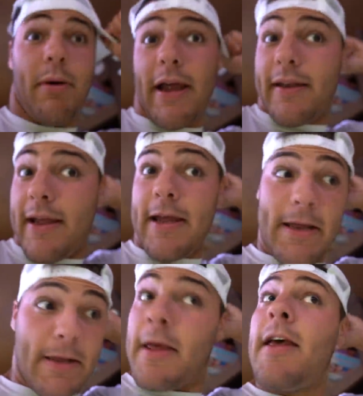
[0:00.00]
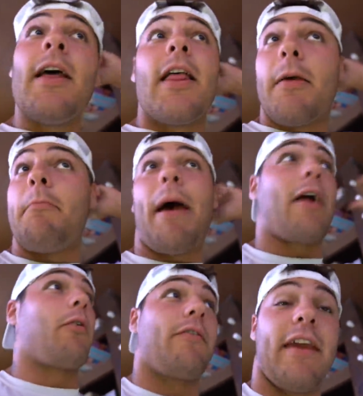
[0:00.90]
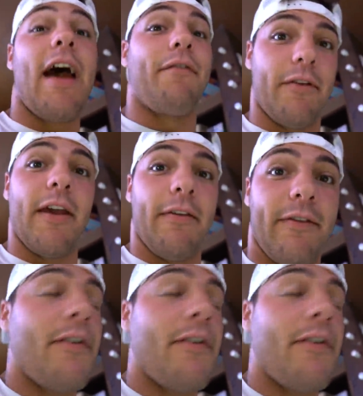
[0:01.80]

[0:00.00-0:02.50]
but backwards cap for this.